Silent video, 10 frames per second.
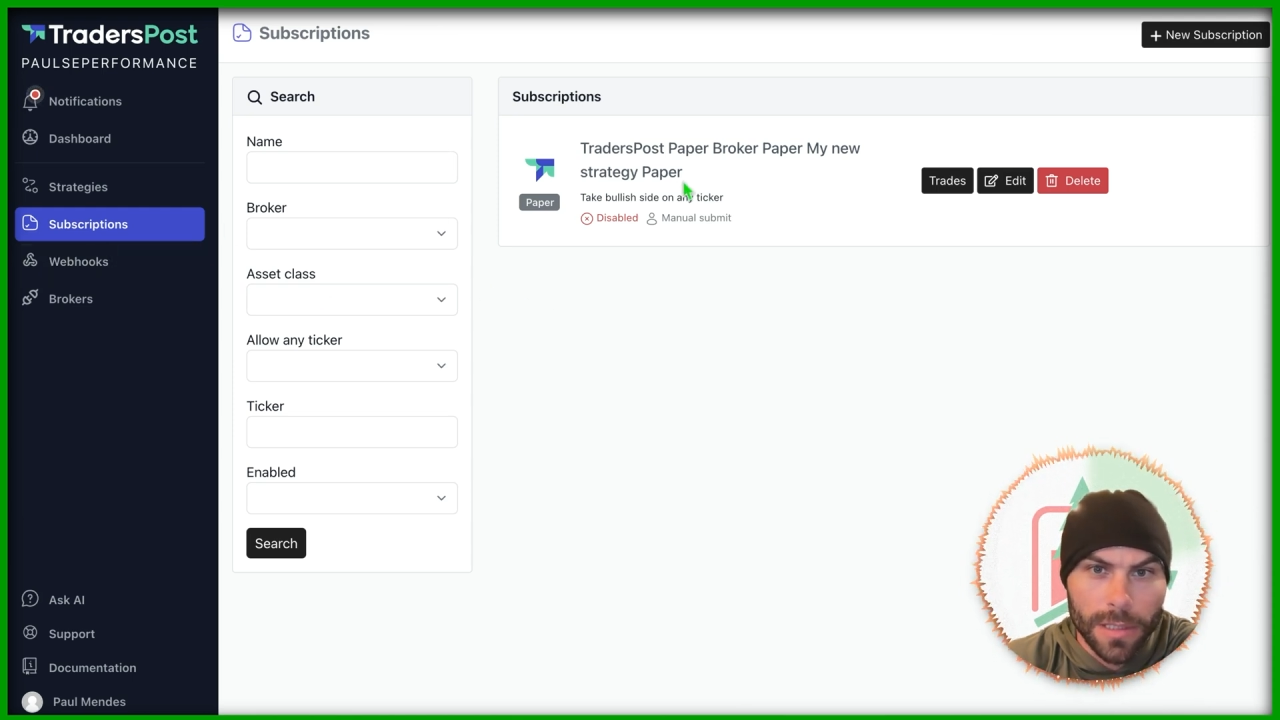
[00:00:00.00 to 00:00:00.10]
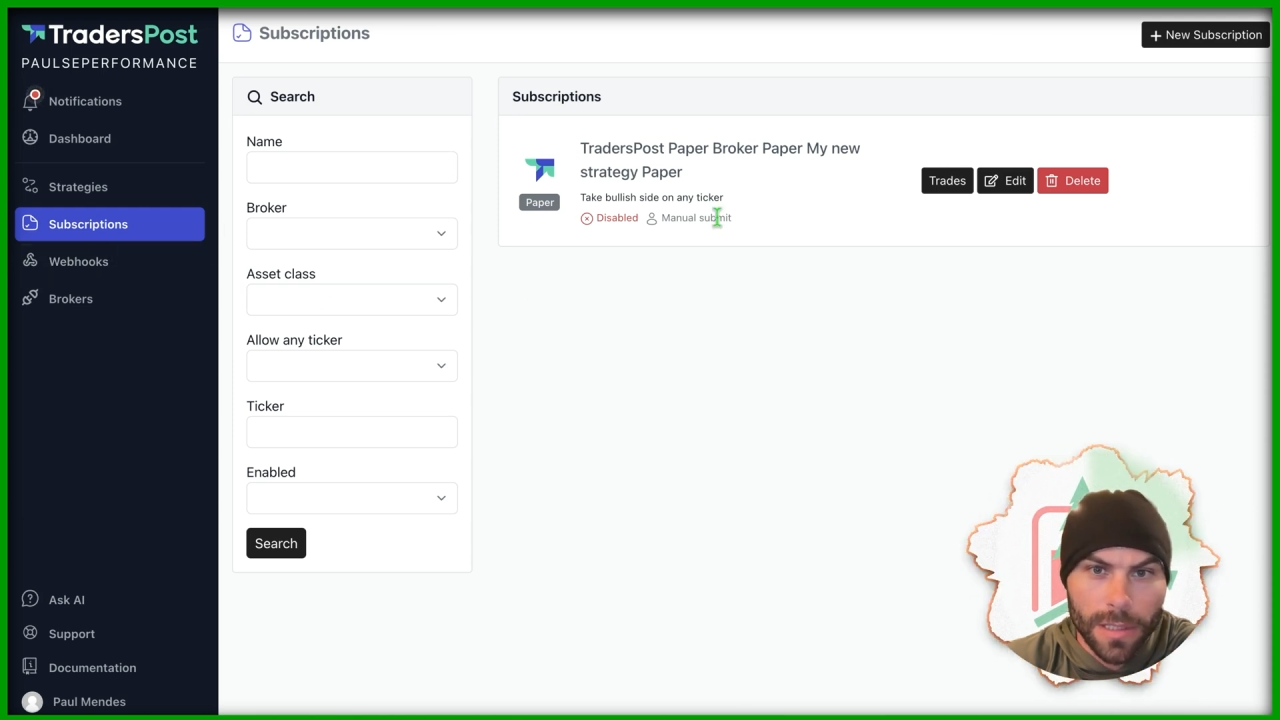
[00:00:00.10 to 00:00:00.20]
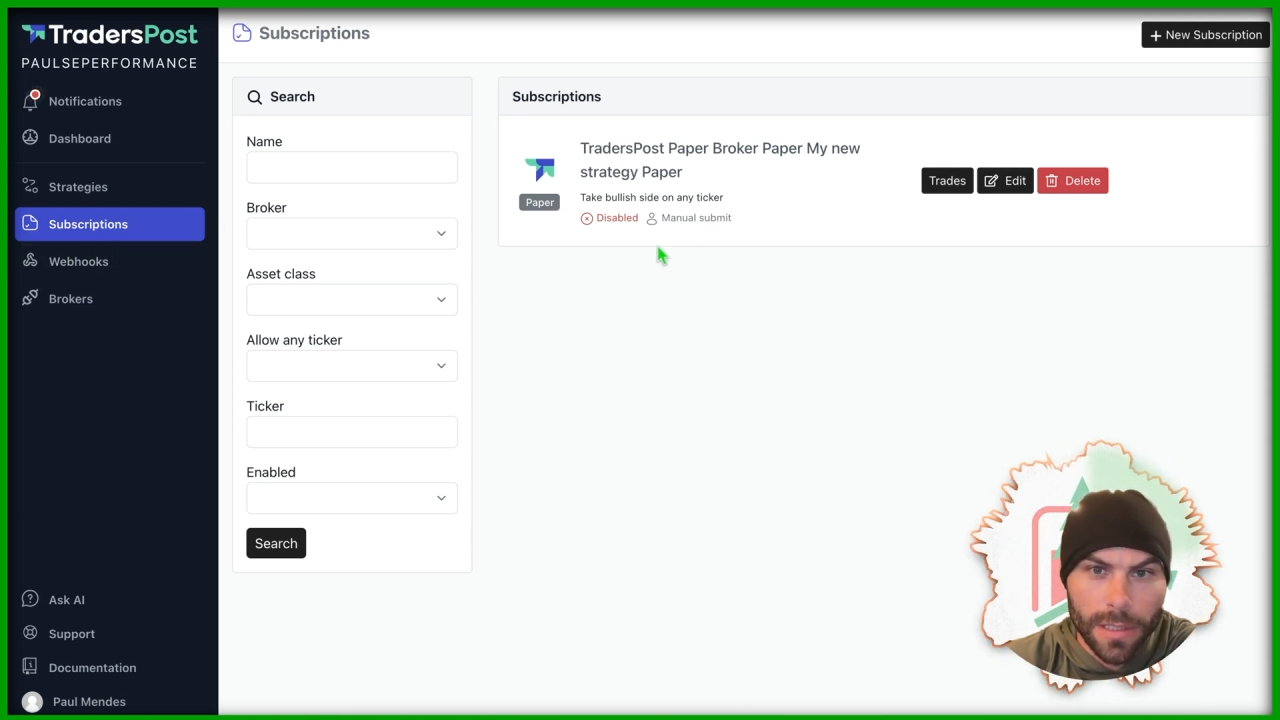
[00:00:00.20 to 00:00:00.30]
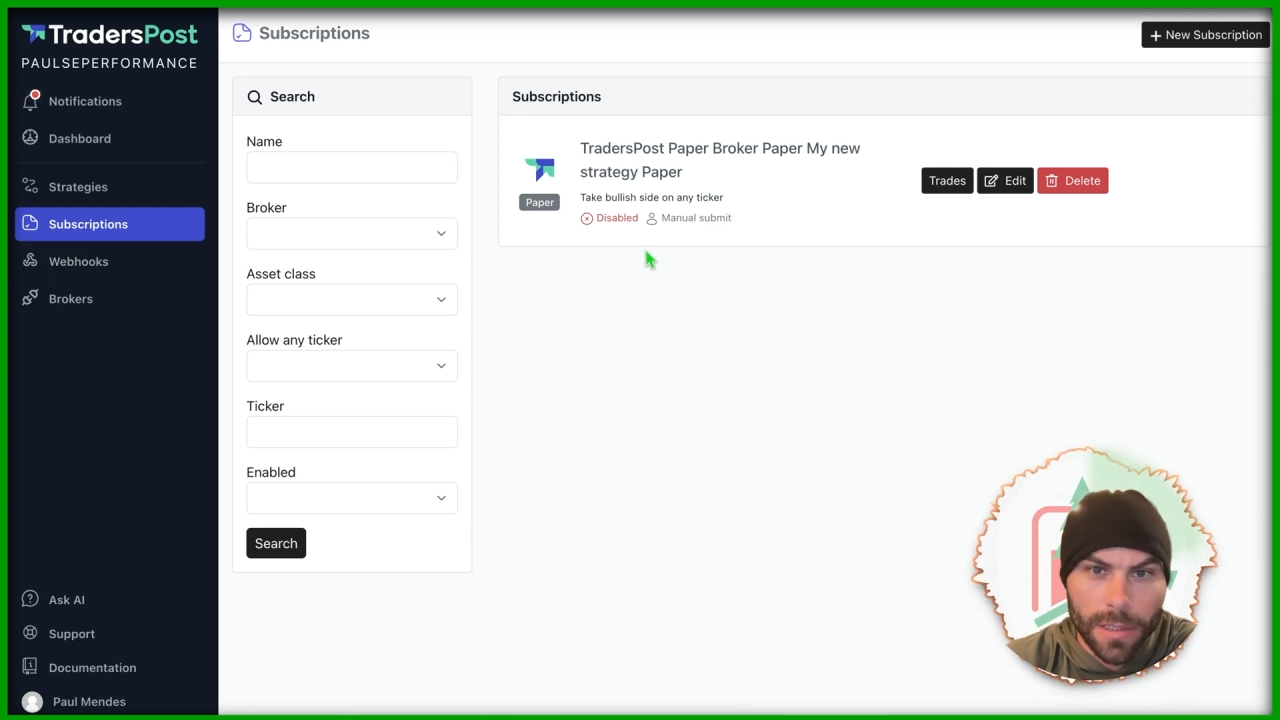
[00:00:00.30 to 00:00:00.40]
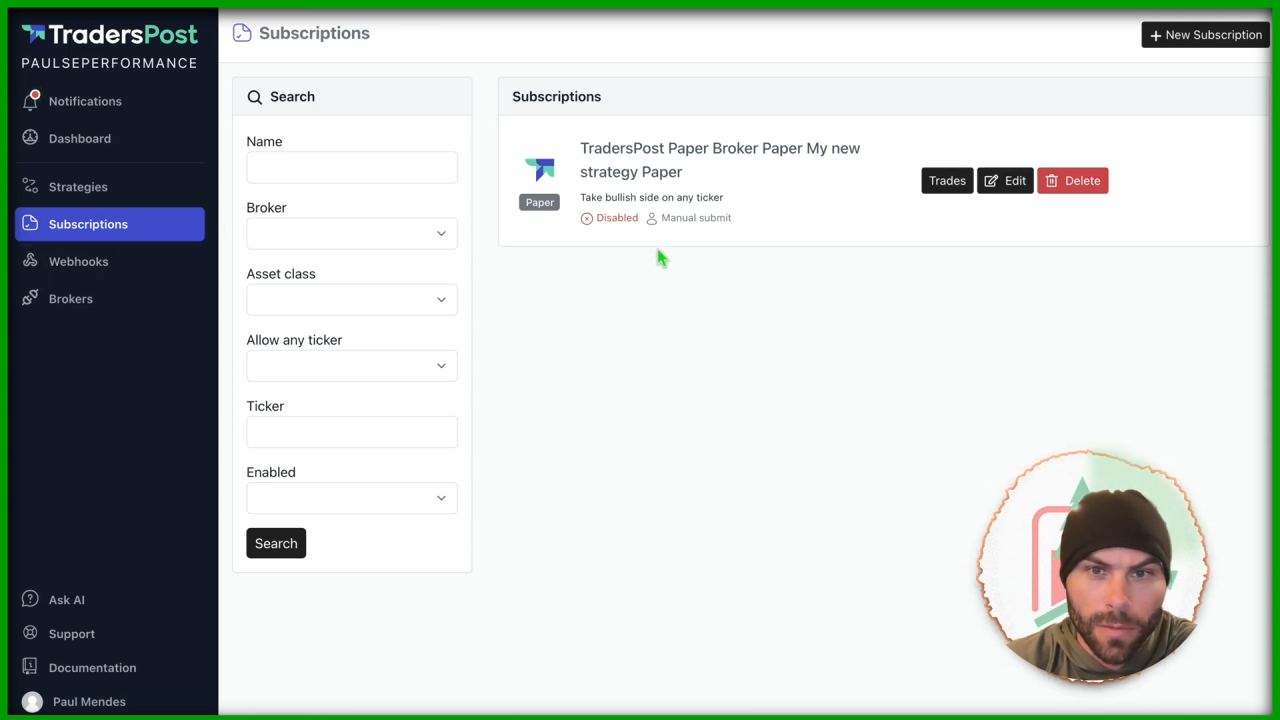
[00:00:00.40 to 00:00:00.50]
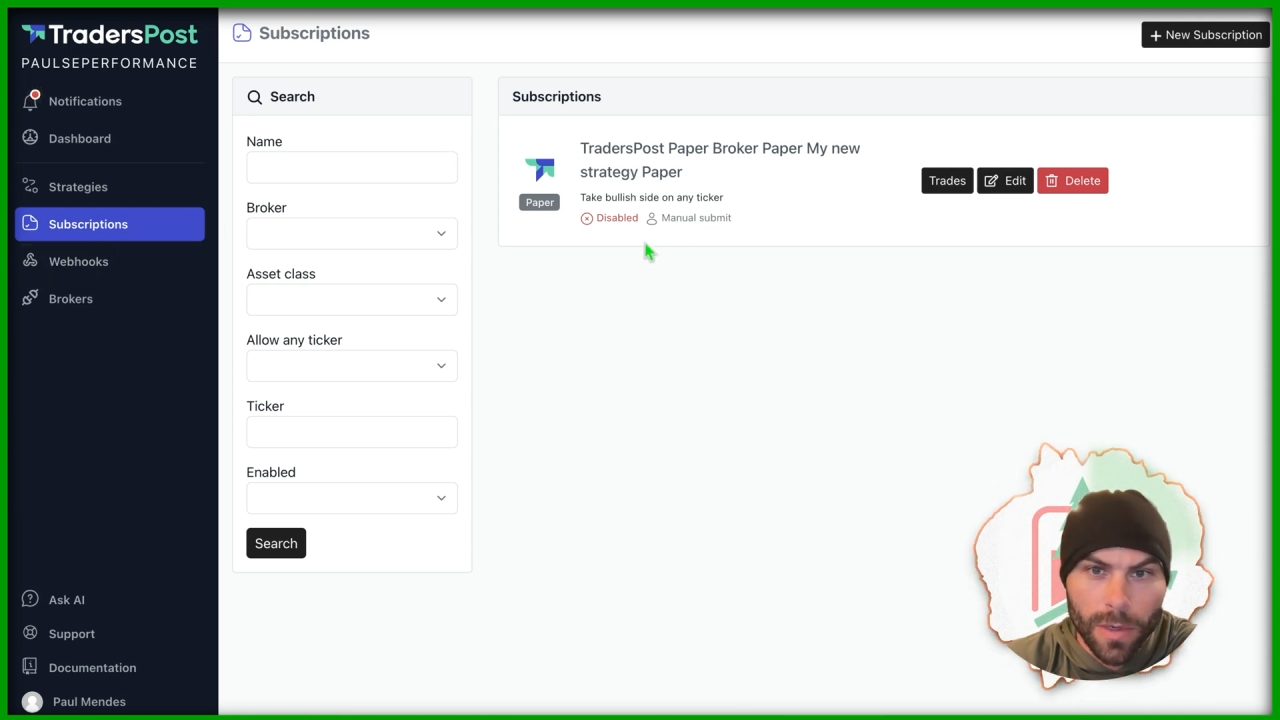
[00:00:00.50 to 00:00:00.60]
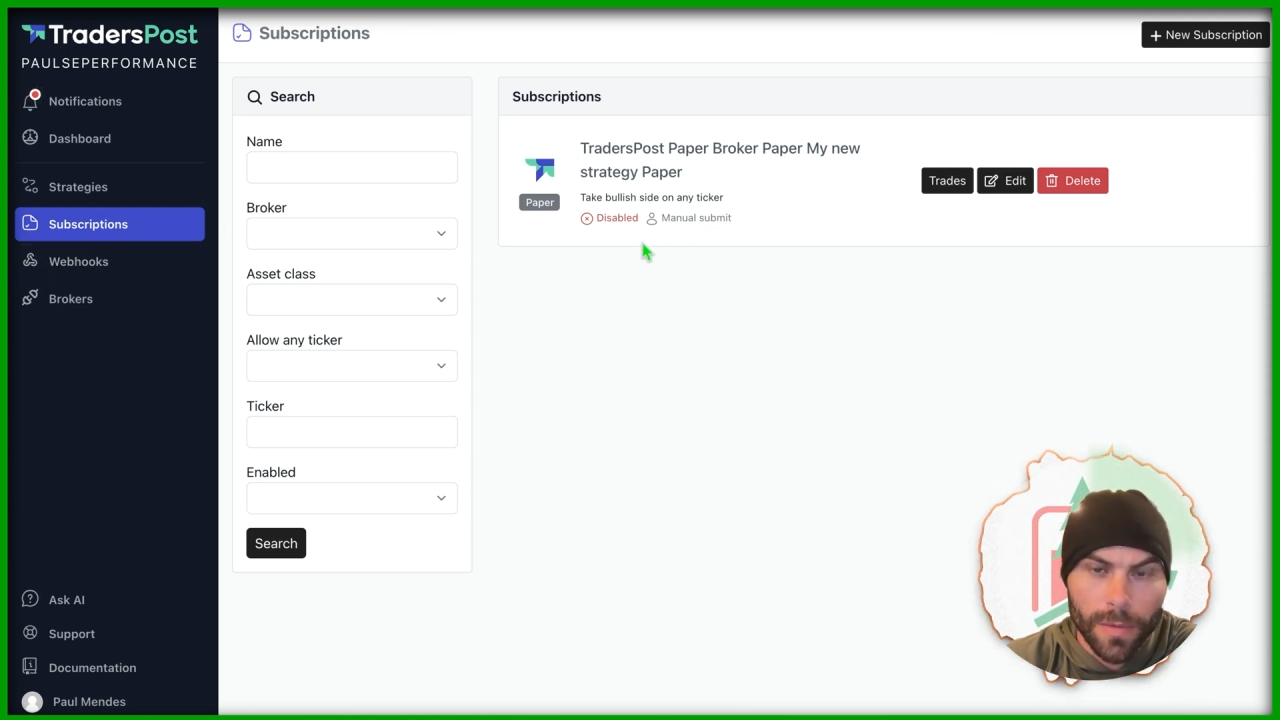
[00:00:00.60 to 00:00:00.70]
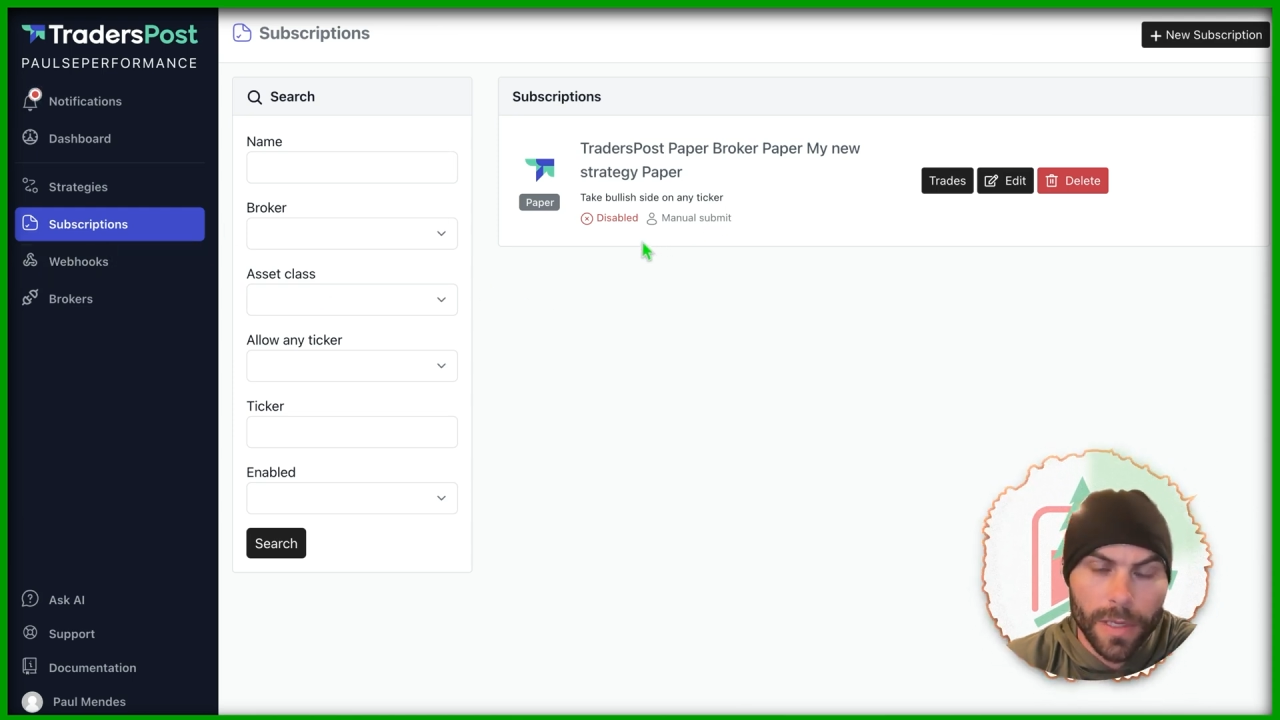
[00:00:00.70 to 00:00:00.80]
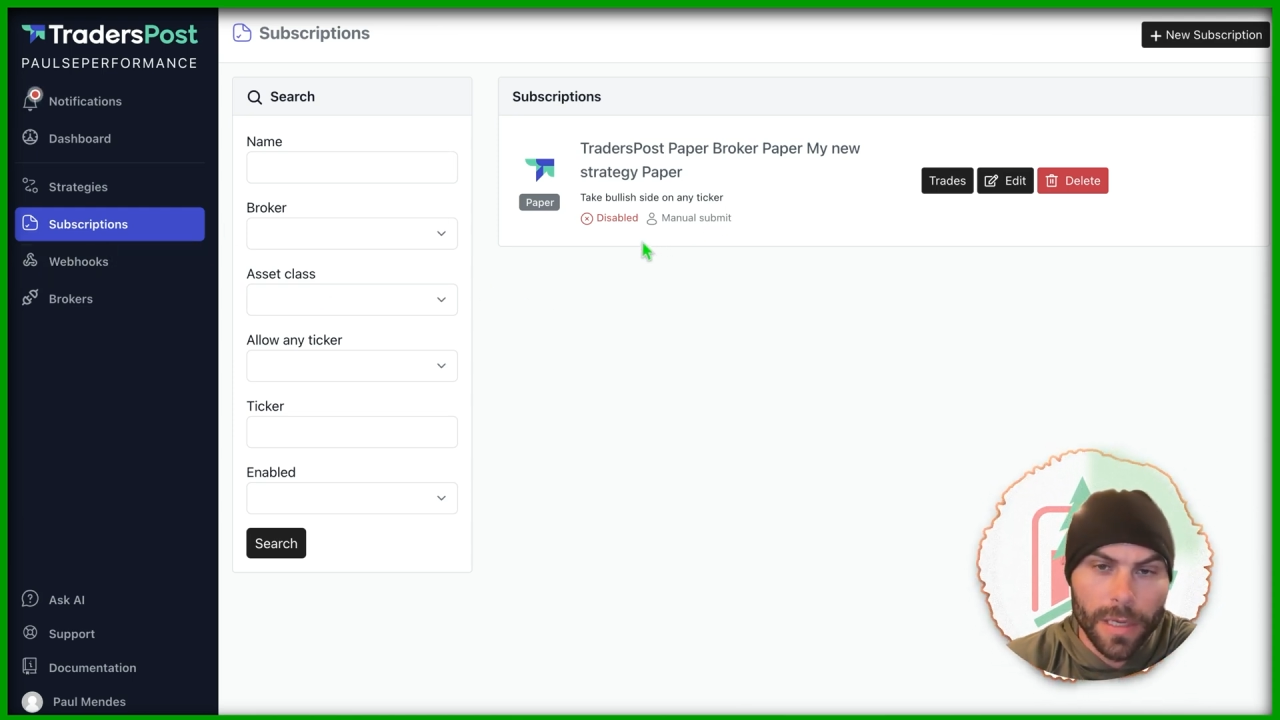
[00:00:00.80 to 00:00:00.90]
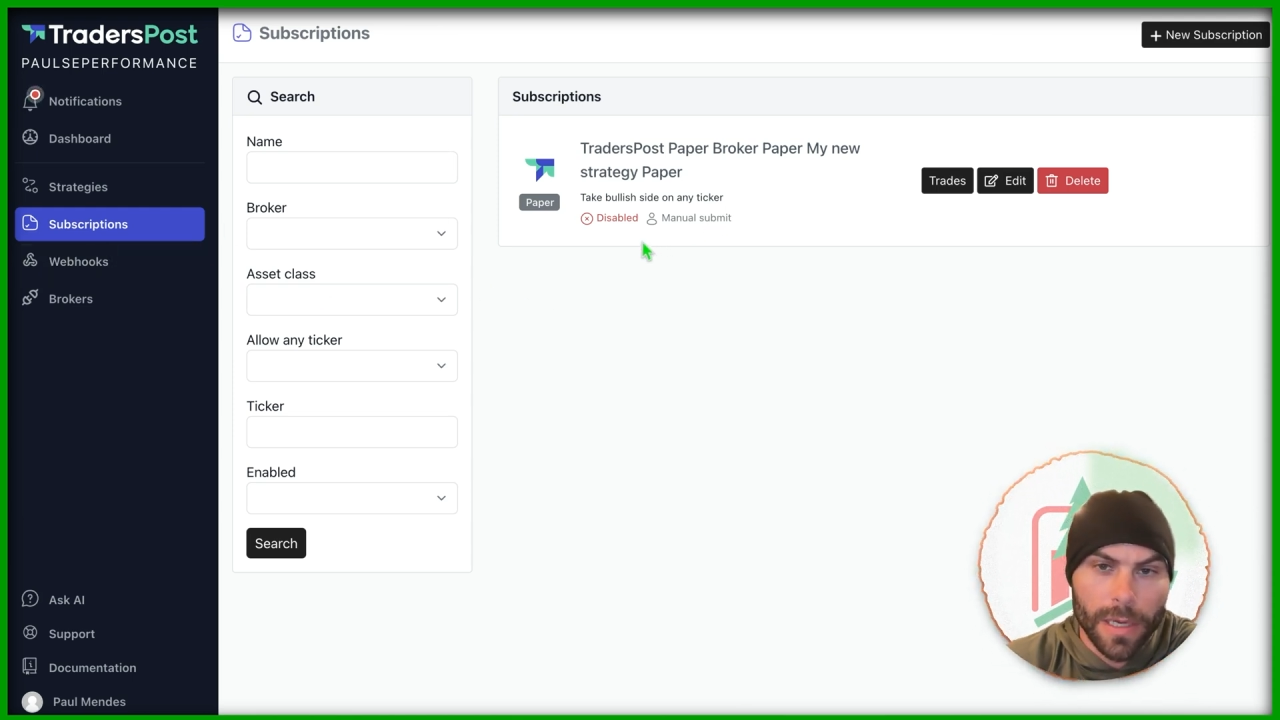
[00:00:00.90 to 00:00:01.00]
is where
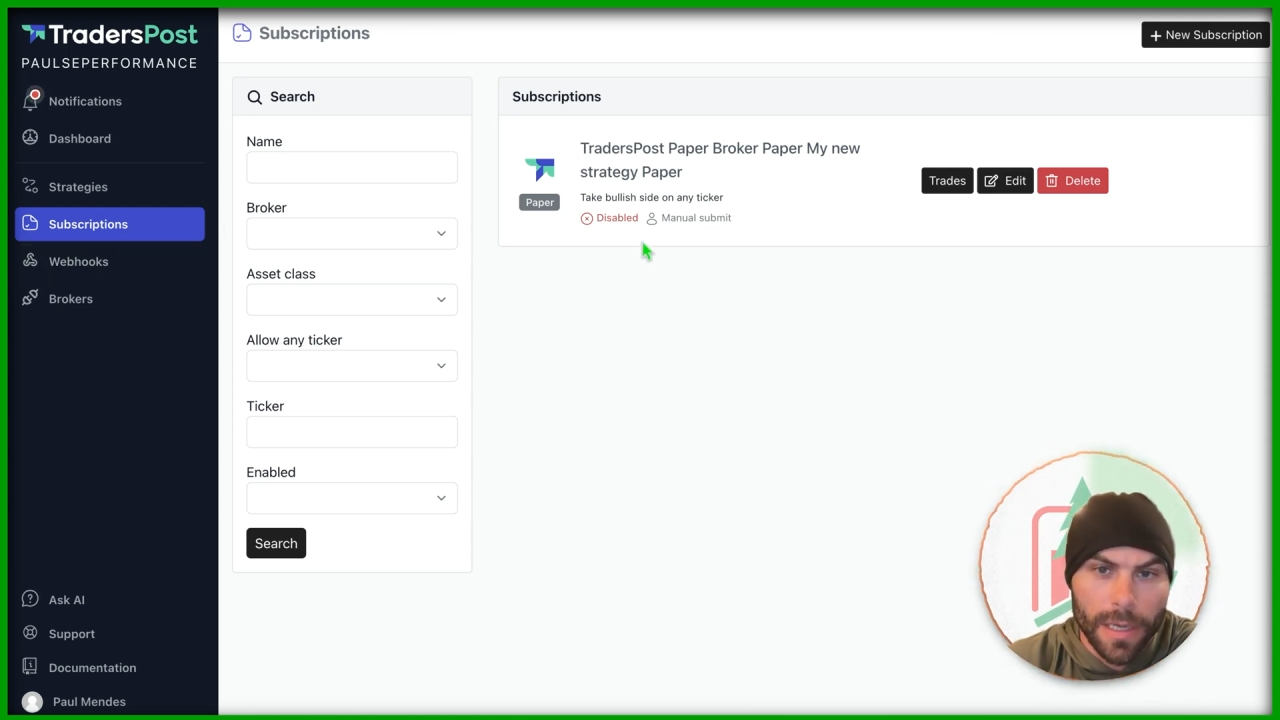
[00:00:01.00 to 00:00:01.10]
we